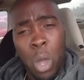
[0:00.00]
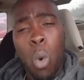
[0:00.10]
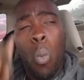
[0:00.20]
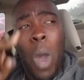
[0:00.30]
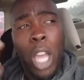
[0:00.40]

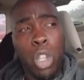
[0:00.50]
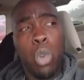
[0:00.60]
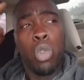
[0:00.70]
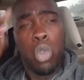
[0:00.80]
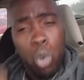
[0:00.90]
What
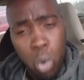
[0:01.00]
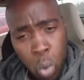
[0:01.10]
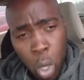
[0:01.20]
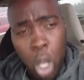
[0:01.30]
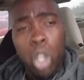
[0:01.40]
you do,
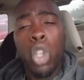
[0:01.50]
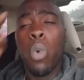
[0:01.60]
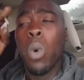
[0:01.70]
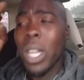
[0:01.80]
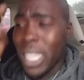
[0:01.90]
you
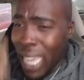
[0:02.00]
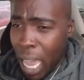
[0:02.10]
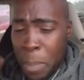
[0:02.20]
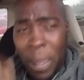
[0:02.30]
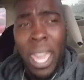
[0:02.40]
will
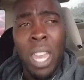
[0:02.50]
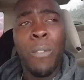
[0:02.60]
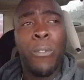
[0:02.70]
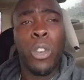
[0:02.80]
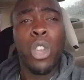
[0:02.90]
get paid
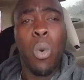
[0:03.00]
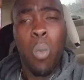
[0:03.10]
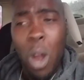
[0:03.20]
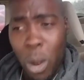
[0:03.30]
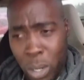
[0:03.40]
for your
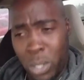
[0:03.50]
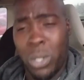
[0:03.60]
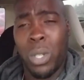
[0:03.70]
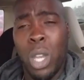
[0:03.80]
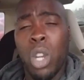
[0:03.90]
works.